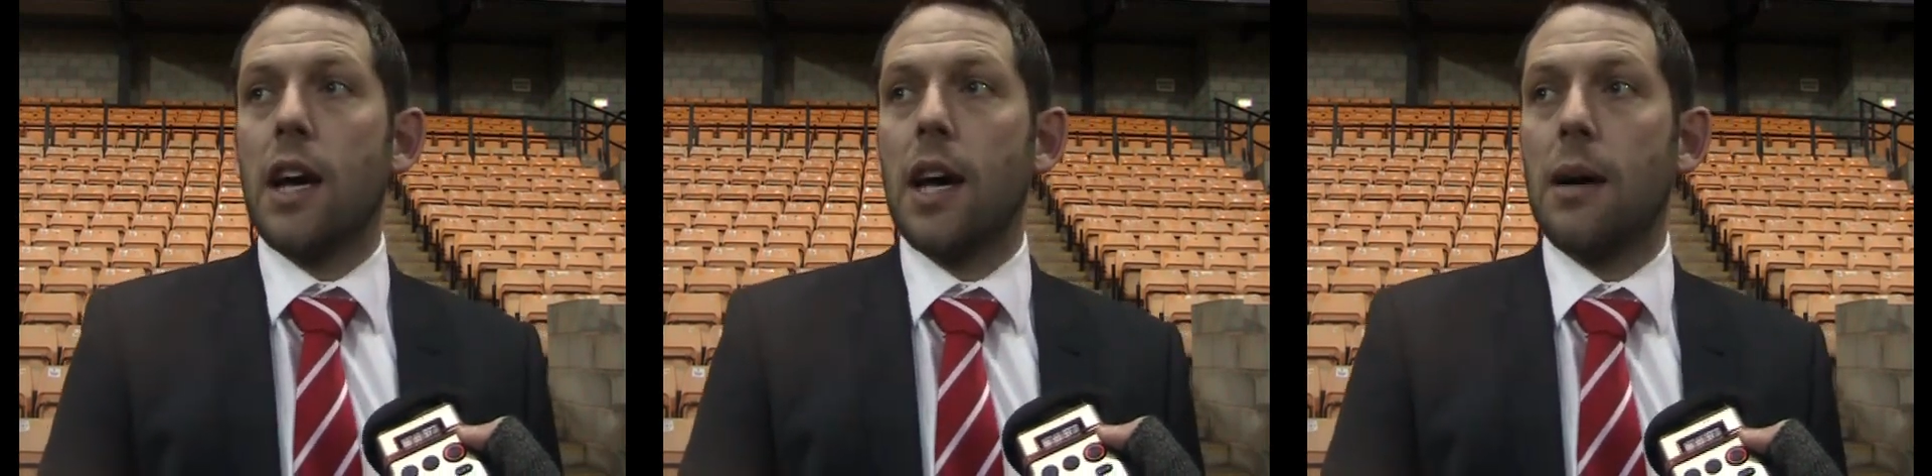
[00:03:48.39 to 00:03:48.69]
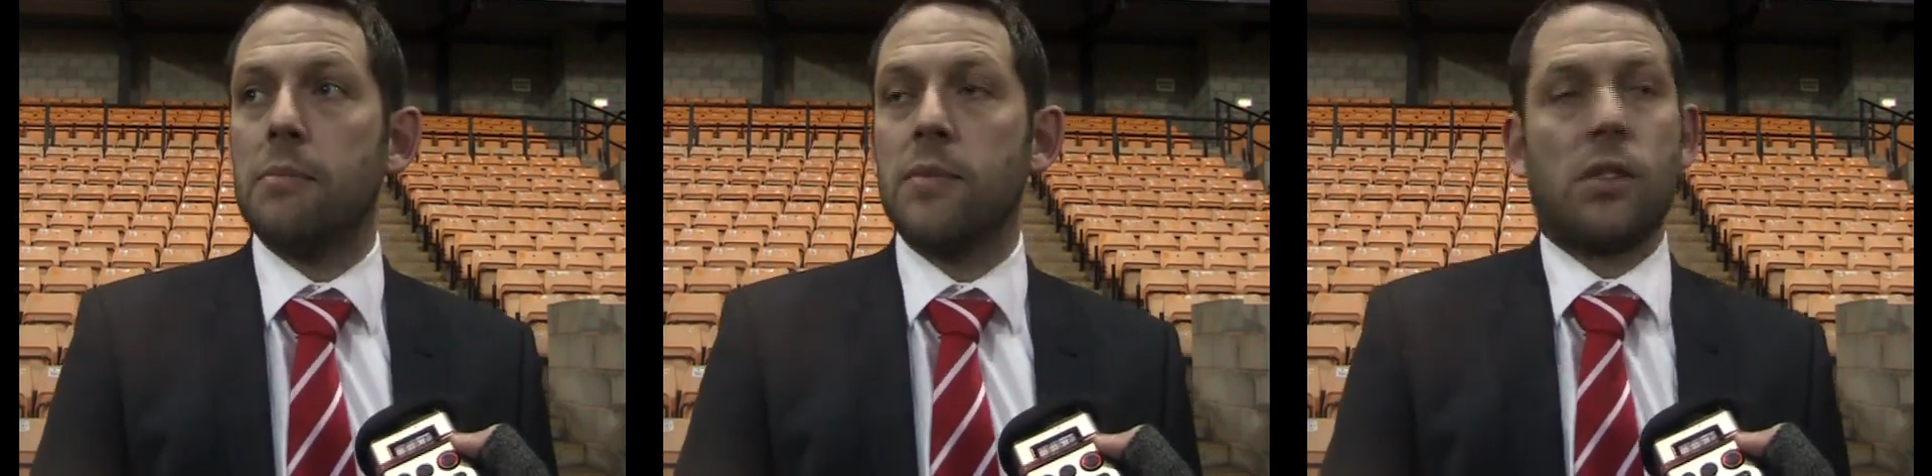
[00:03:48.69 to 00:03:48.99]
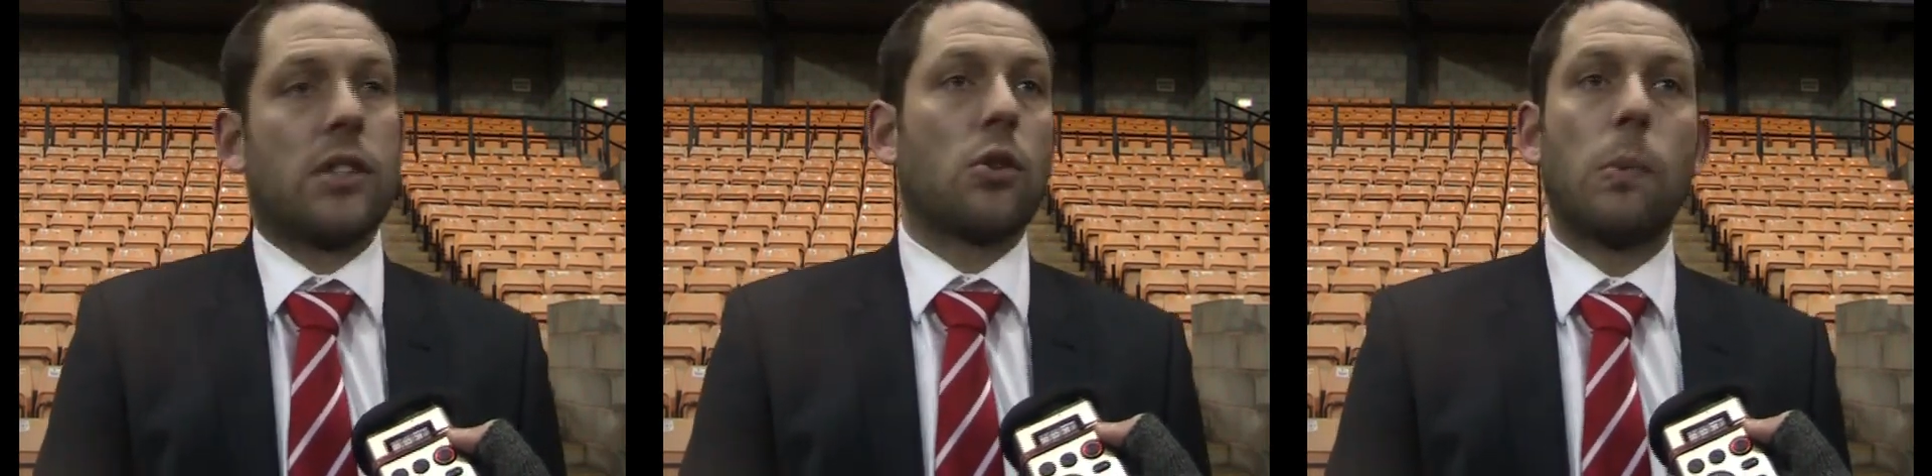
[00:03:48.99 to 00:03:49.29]
Um,
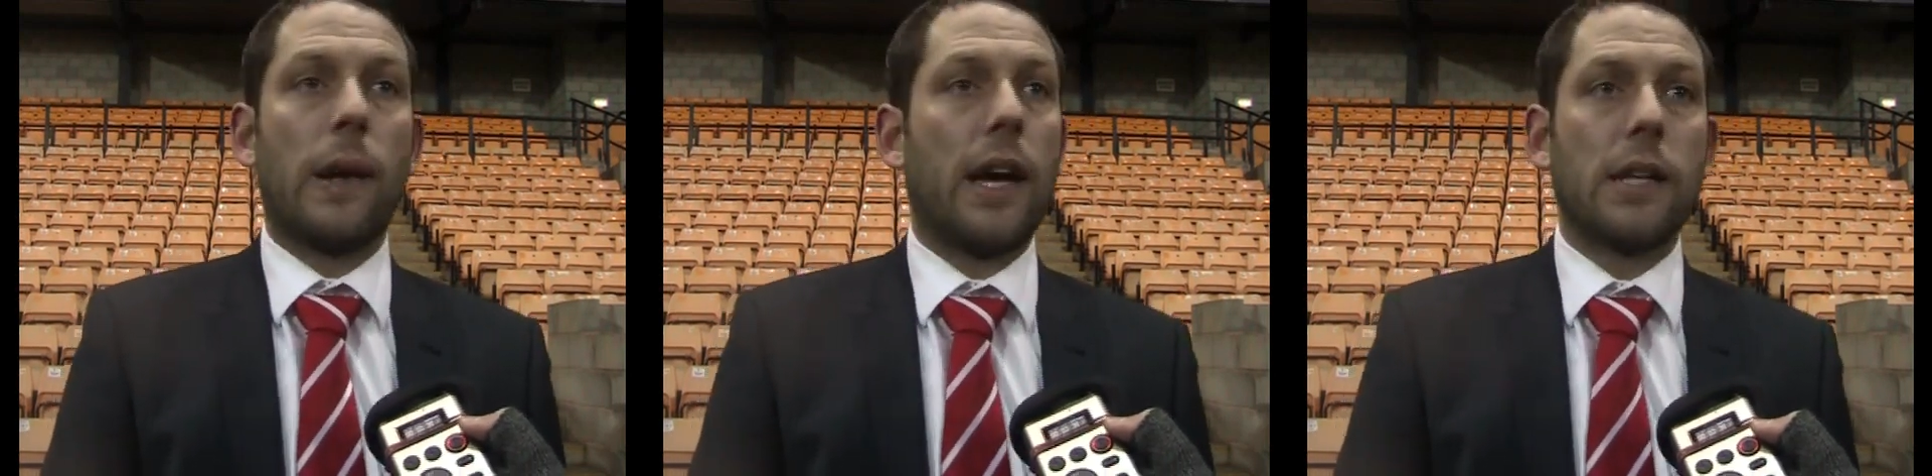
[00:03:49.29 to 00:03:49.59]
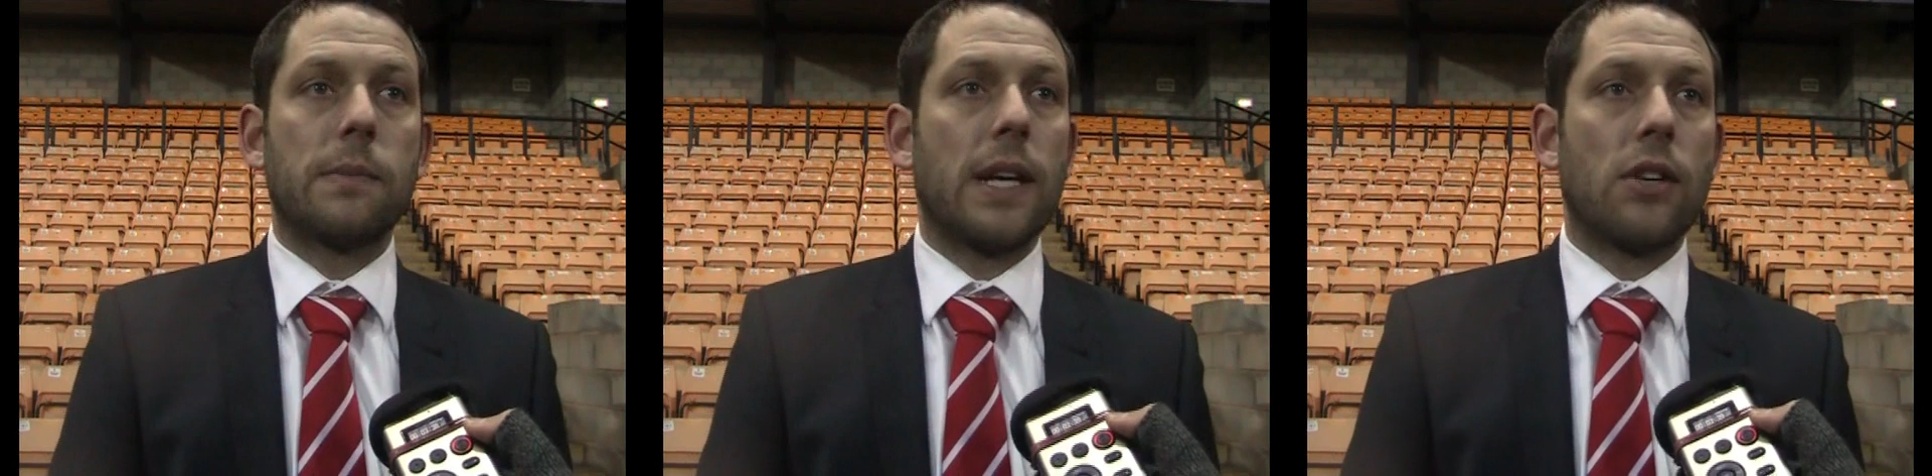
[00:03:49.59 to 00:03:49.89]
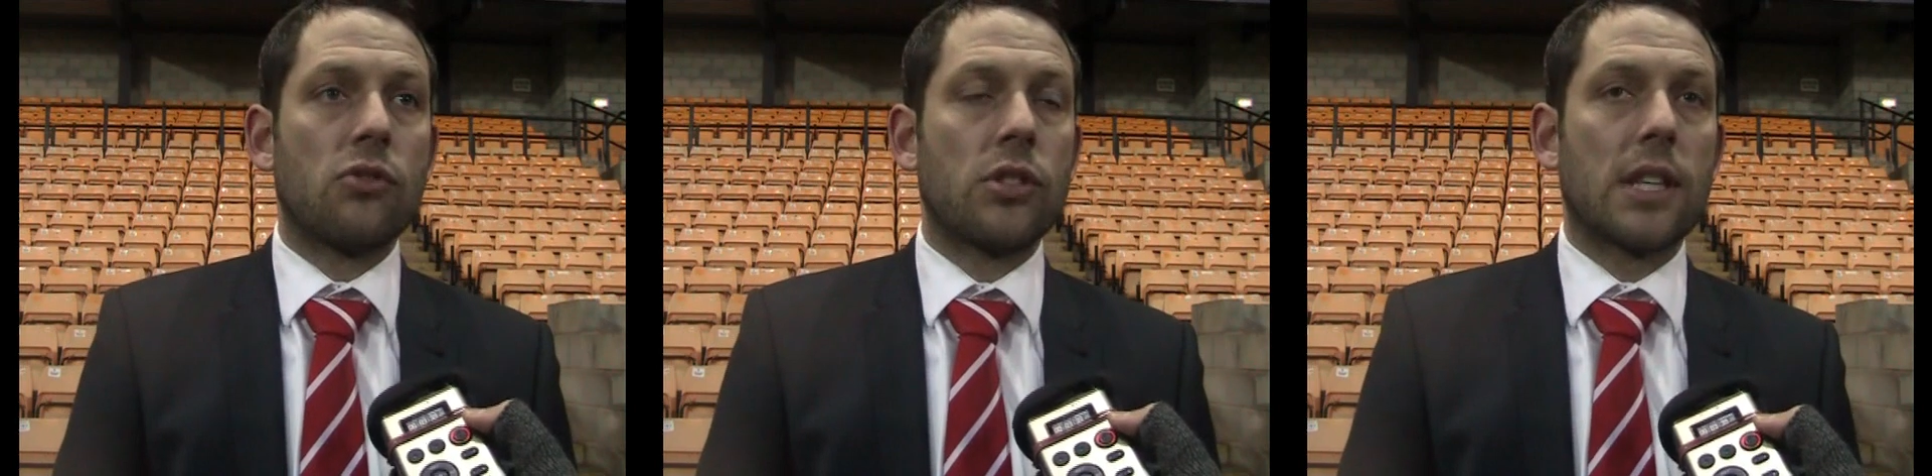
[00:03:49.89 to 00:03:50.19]
you know, he's a good player, he's
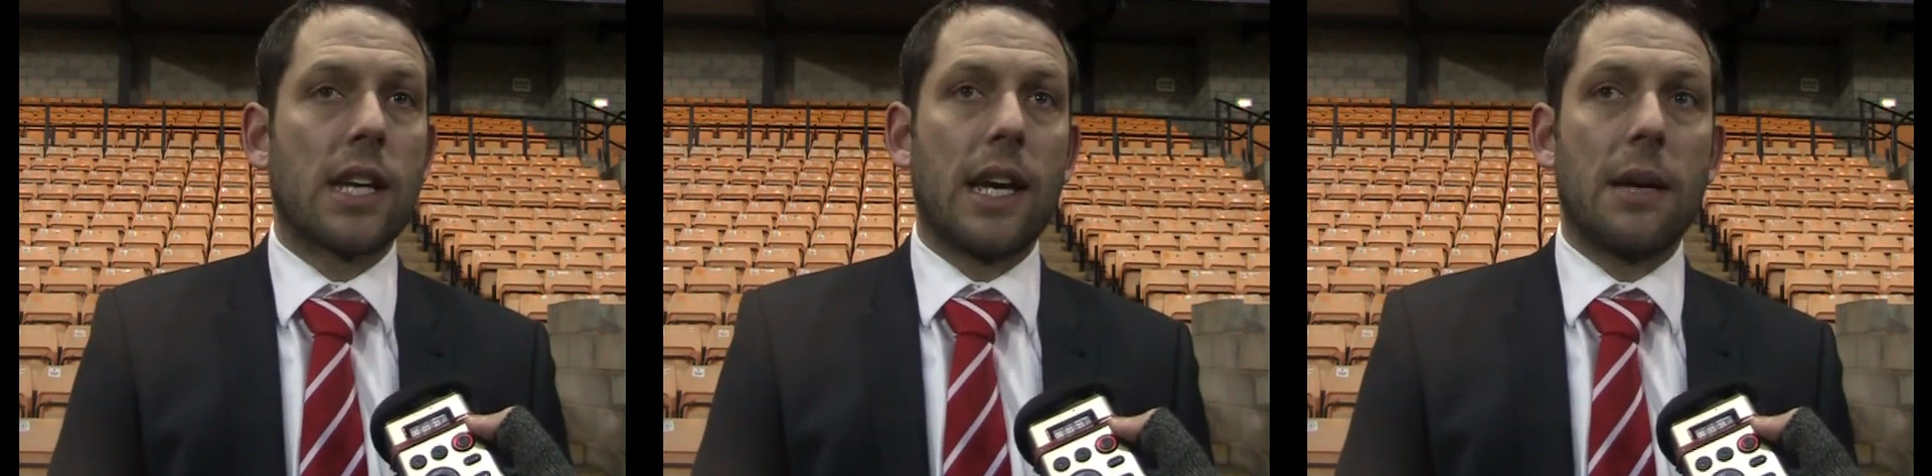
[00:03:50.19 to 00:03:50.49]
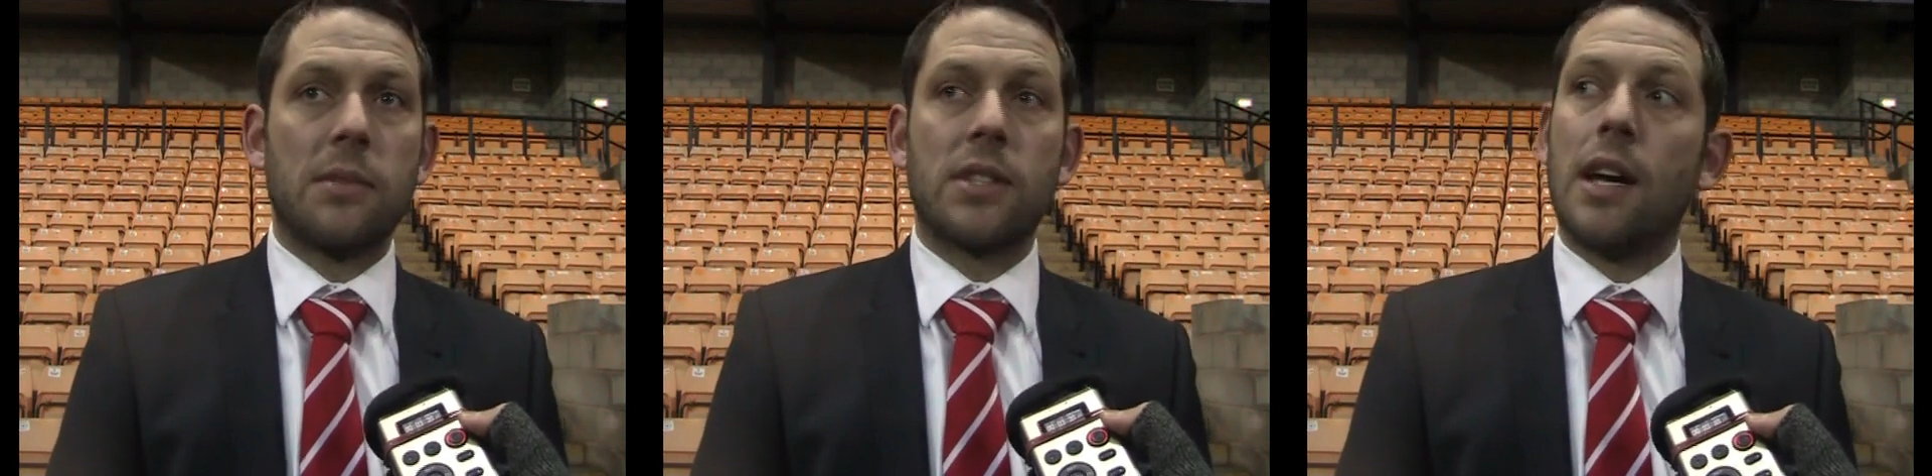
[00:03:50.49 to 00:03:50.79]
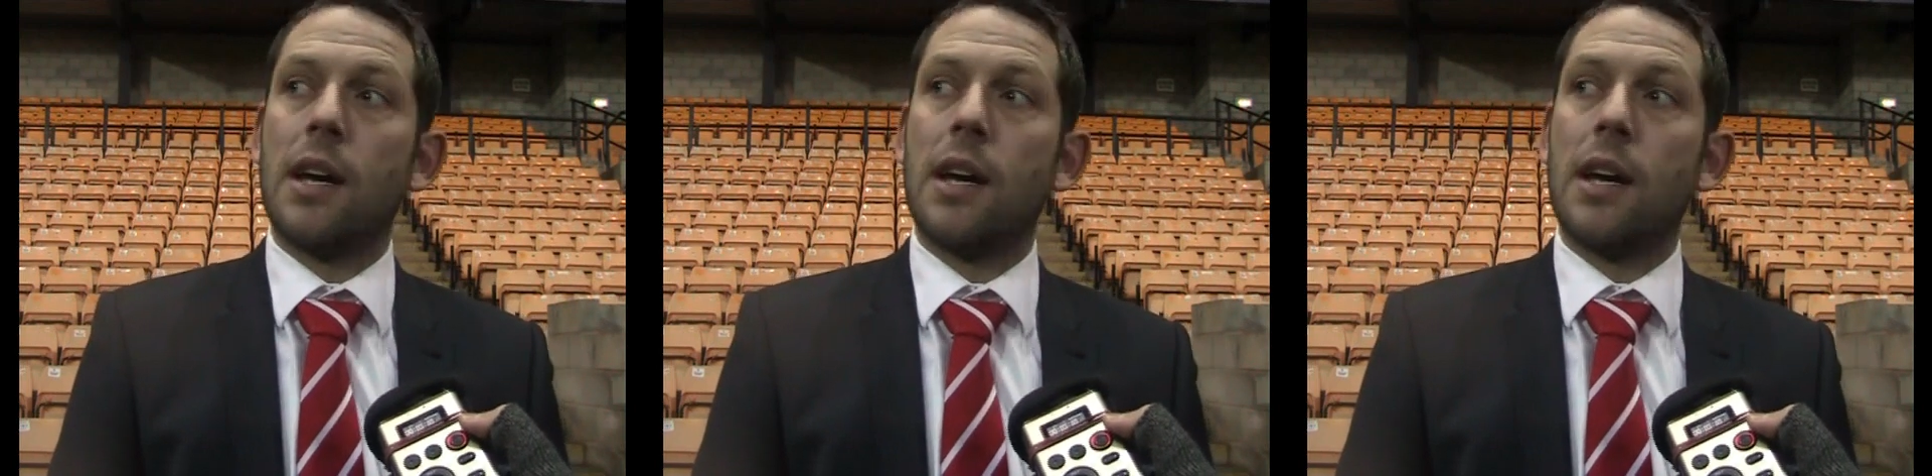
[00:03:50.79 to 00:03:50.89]
played hundreds of games,